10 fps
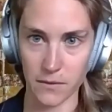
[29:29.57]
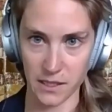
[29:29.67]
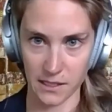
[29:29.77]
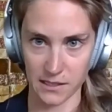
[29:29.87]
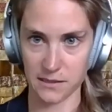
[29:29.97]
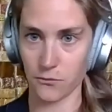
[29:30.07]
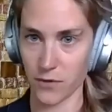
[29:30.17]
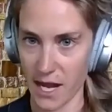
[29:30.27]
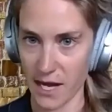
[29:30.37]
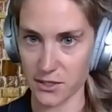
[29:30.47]
these
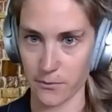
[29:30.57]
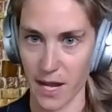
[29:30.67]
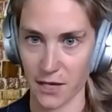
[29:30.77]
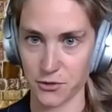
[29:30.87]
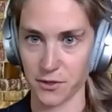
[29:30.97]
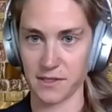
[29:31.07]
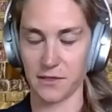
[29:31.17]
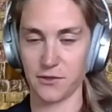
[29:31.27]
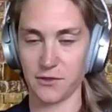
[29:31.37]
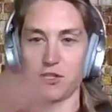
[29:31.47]
reactor modules
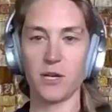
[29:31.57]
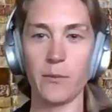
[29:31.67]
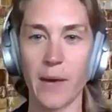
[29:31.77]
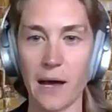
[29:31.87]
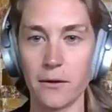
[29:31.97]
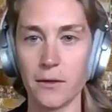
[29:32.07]
and just ship them out